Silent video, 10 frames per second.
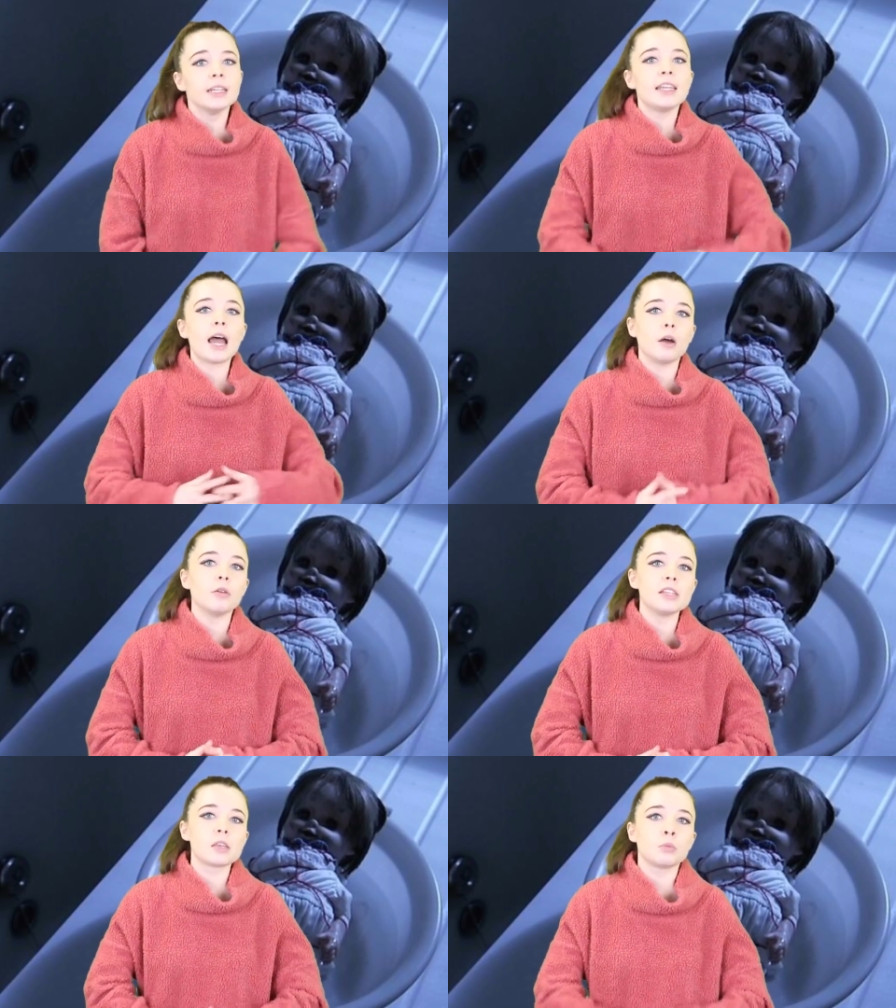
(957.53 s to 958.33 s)
Now,
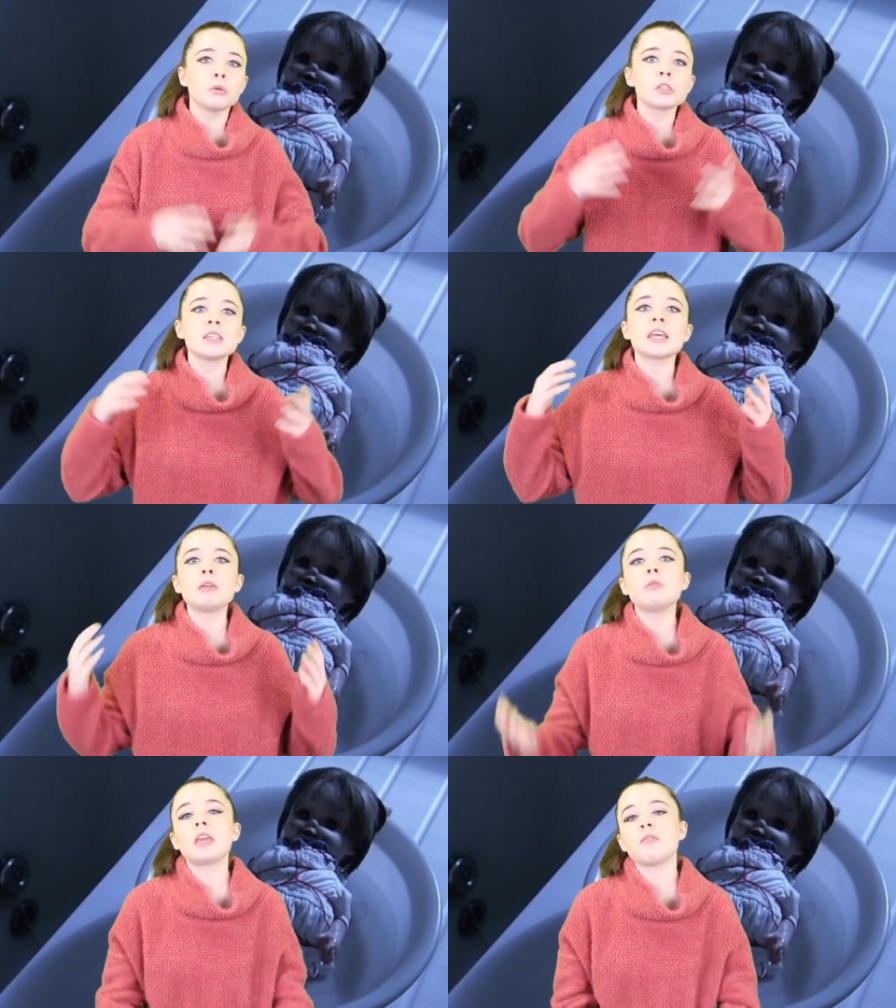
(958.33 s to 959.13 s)
it's important that
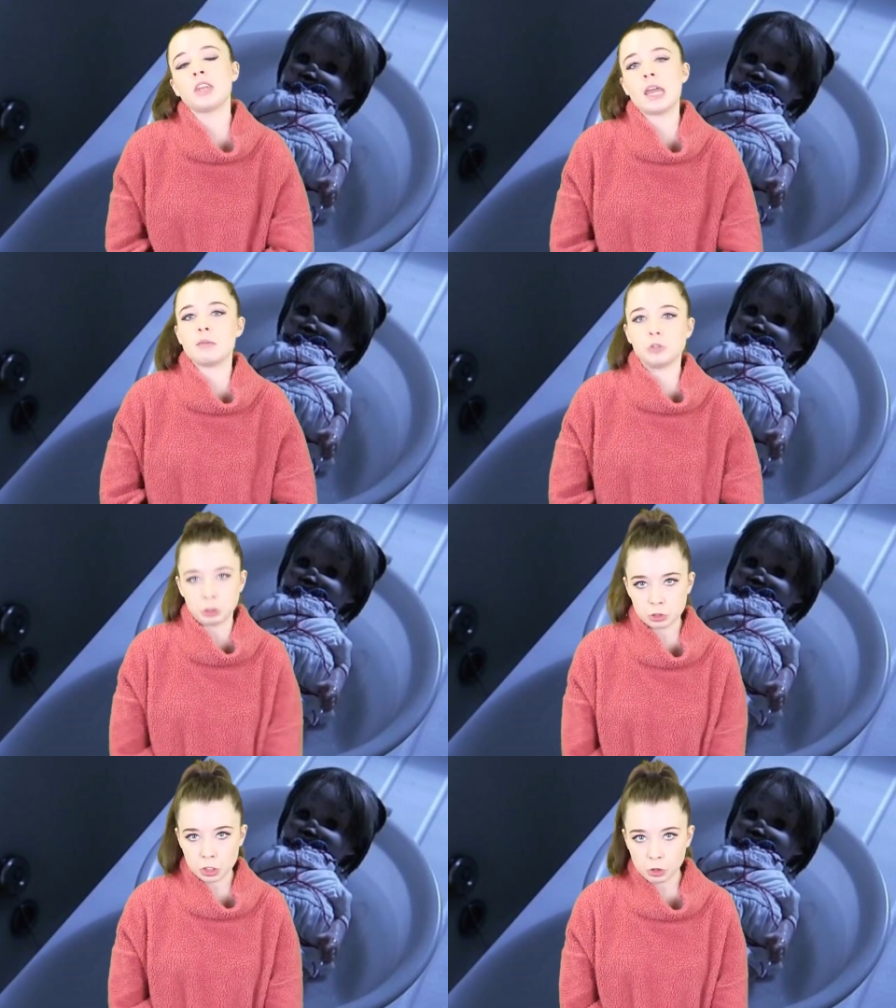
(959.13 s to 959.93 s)
you give a name
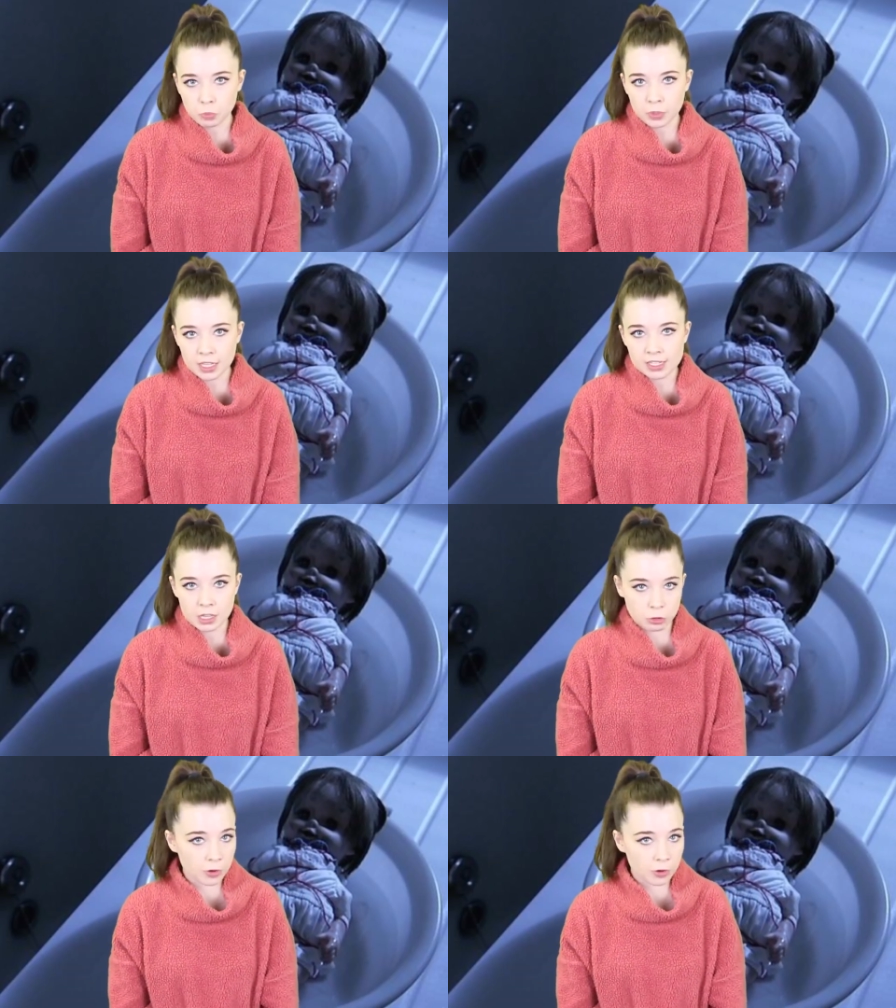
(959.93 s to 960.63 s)
to your doll because at